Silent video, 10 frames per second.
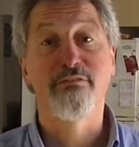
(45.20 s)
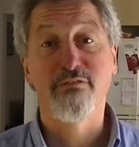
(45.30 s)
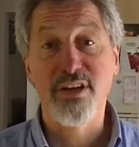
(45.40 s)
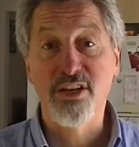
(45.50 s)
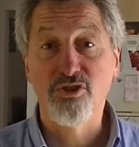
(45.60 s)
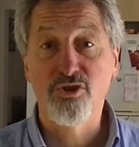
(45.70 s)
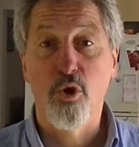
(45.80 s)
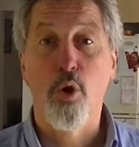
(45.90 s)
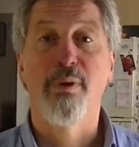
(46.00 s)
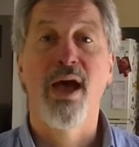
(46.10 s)
fridge
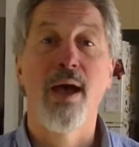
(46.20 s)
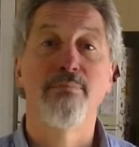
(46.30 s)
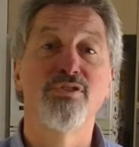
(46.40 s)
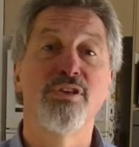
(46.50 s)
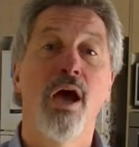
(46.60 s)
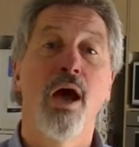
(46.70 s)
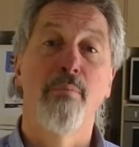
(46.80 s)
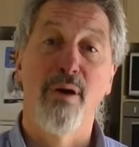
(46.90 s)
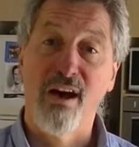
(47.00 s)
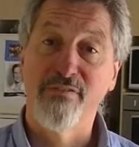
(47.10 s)
or perhaps a
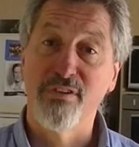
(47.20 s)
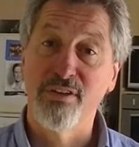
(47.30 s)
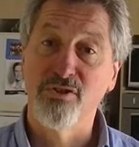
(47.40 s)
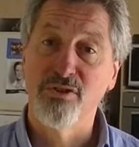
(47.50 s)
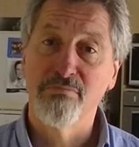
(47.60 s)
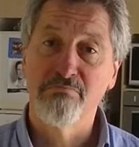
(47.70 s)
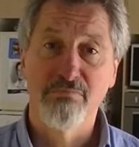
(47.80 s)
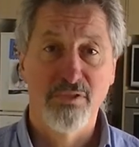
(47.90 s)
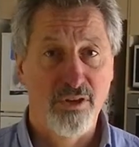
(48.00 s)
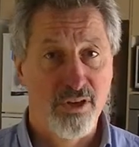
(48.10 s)
bar fridge,
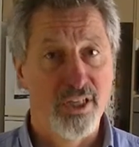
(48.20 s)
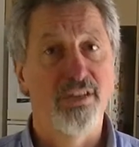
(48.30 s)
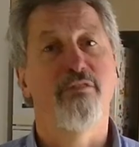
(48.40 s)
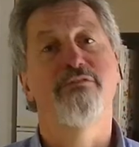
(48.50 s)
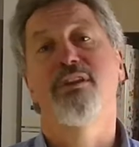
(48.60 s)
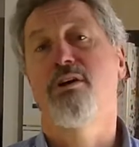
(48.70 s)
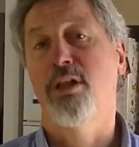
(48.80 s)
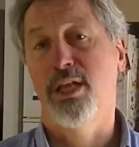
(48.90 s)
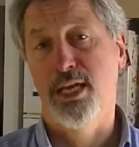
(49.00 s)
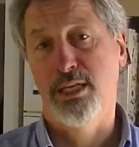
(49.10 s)
turn it off for the
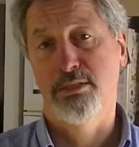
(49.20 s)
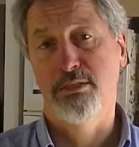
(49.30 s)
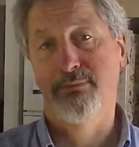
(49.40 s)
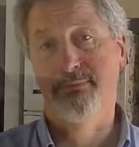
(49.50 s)
holidays.